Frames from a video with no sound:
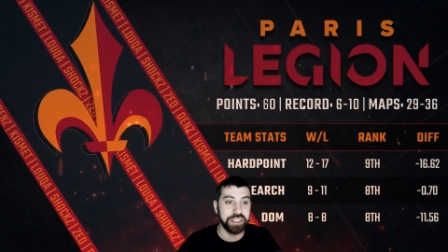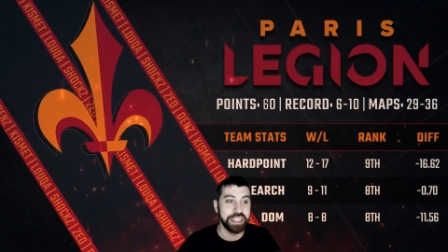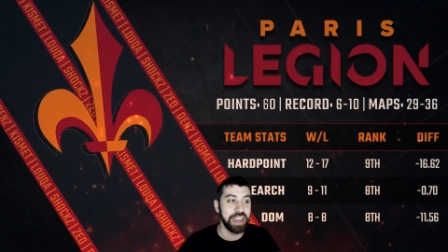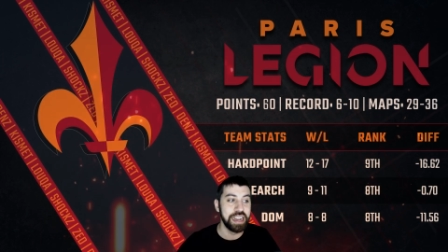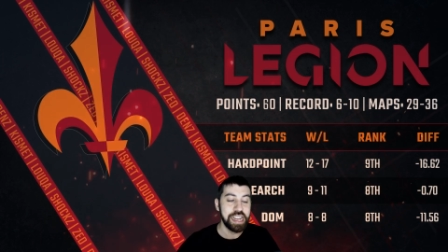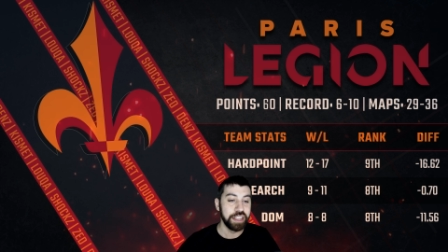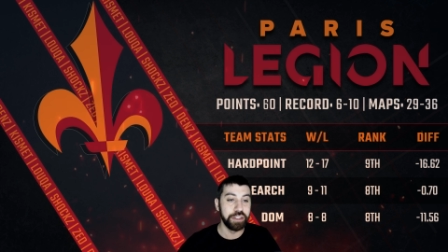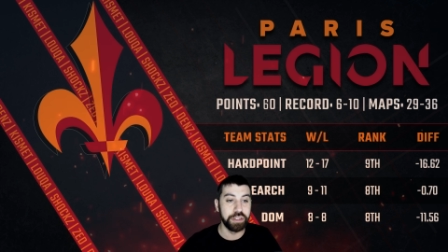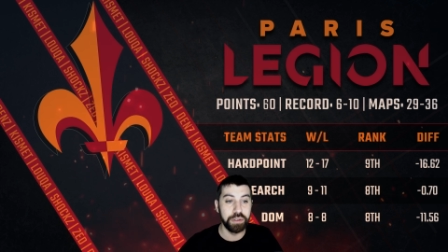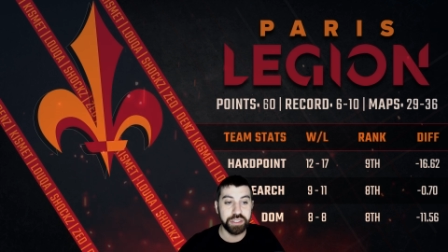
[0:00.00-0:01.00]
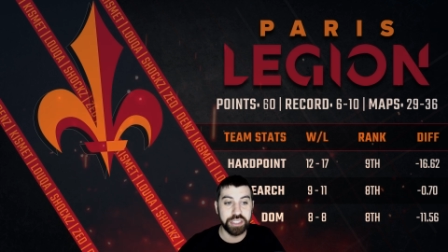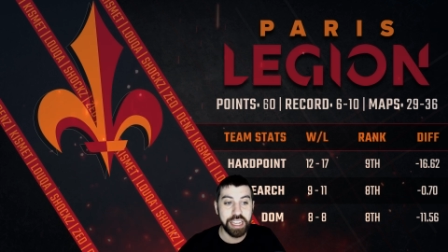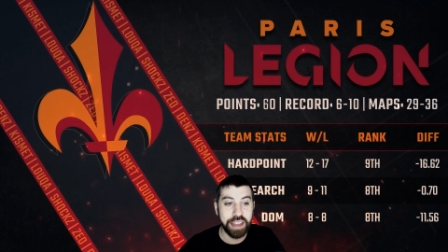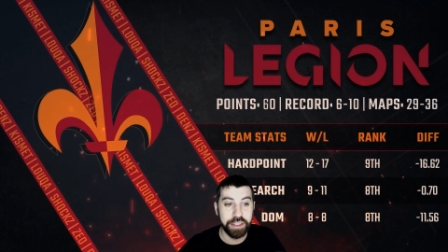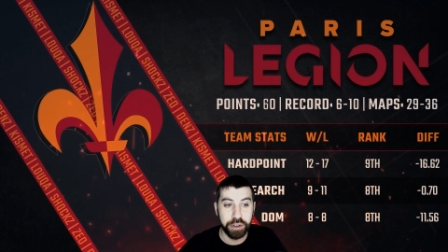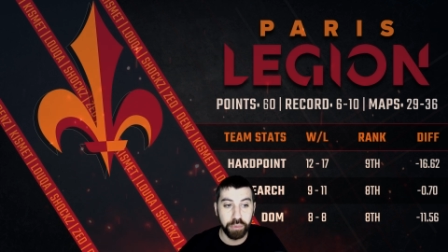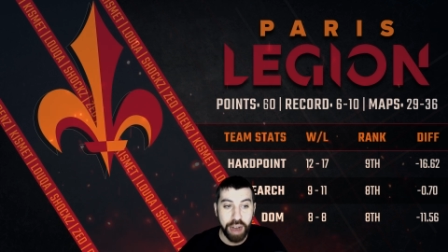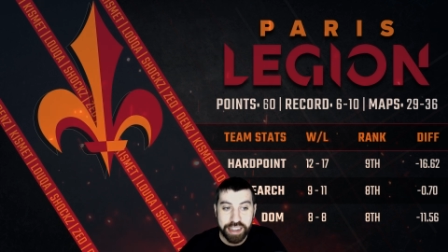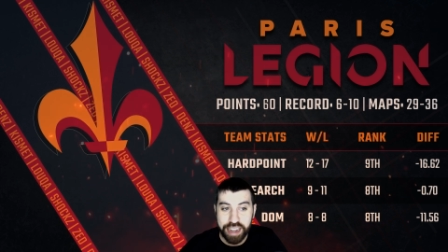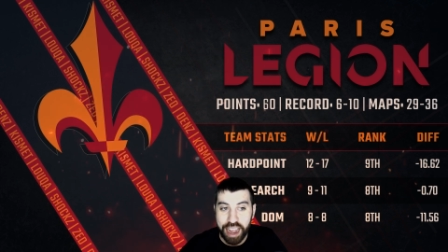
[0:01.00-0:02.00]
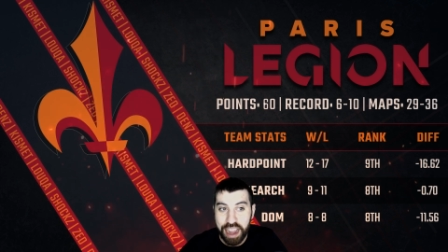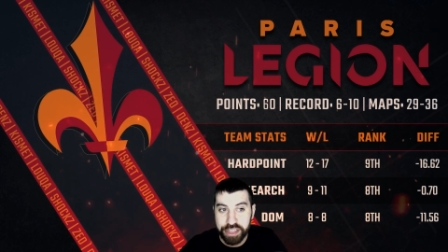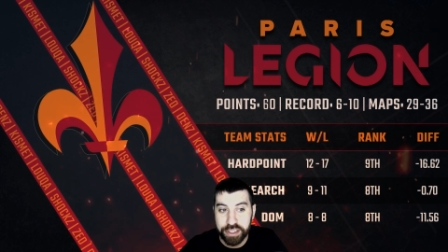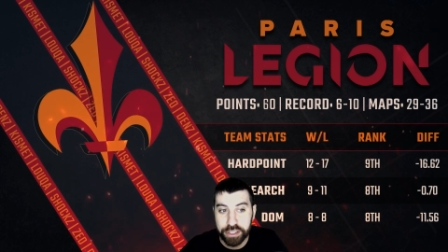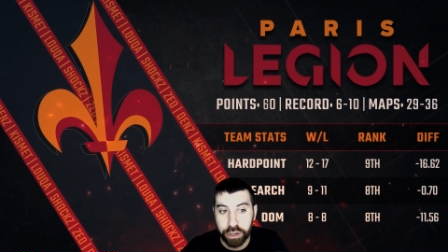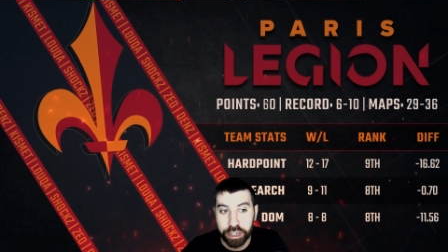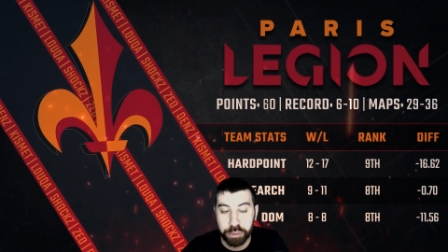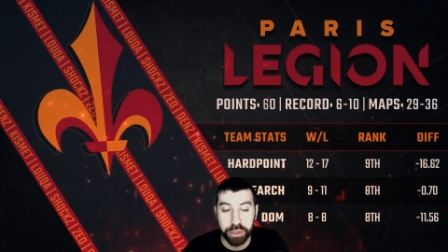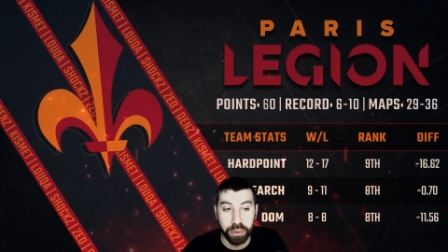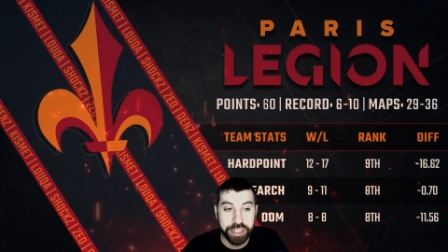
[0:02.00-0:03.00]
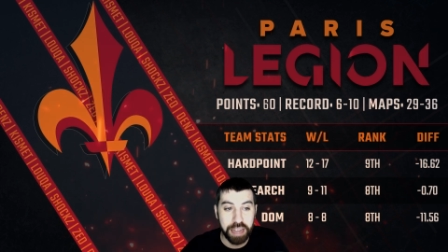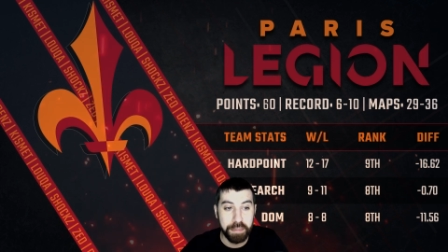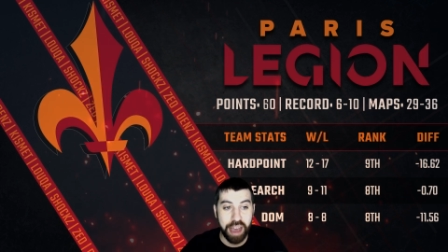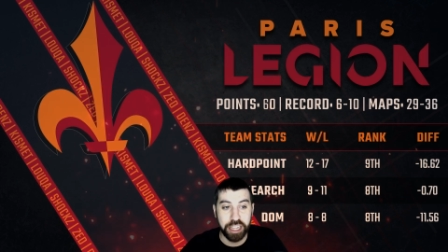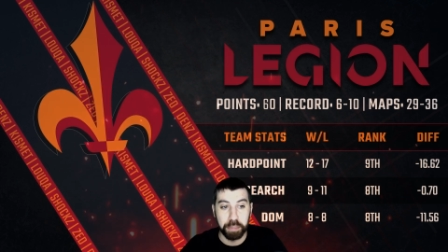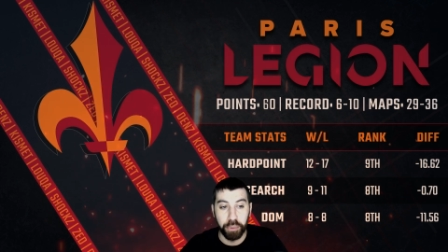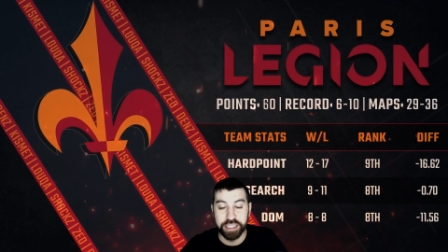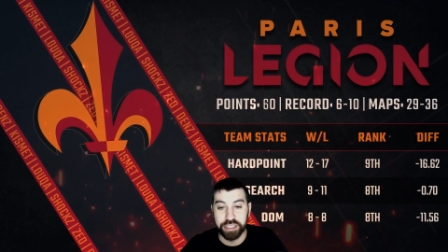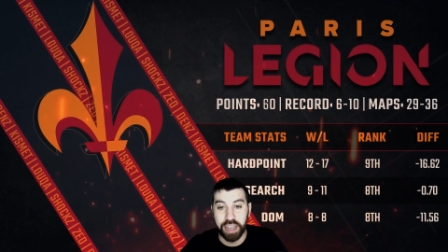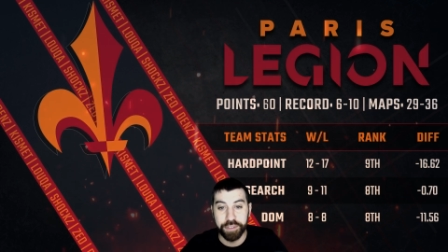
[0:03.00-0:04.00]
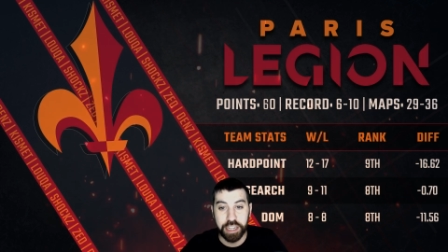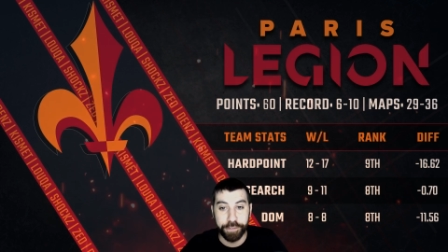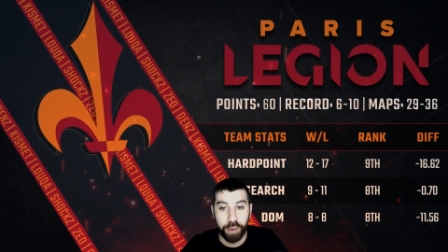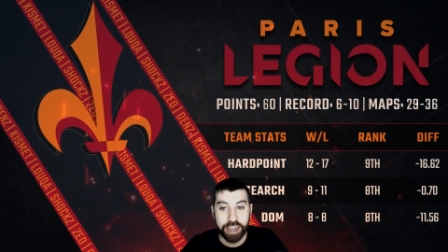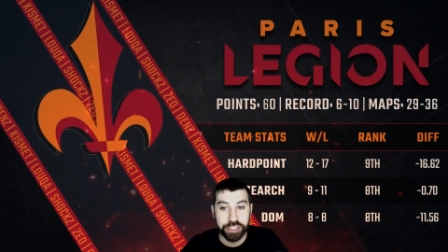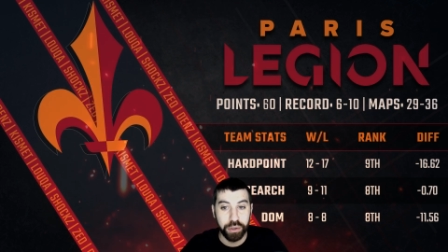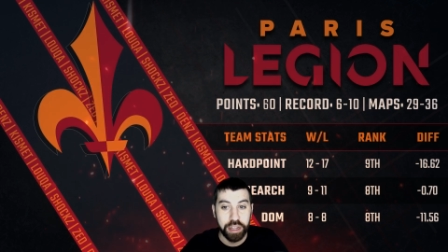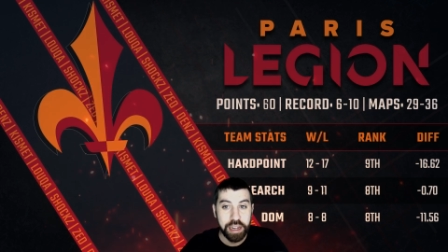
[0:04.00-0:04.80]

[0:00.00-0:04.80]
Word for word: Again, you, you see that they're ranked eighth in search with only a minus 0.7 differential.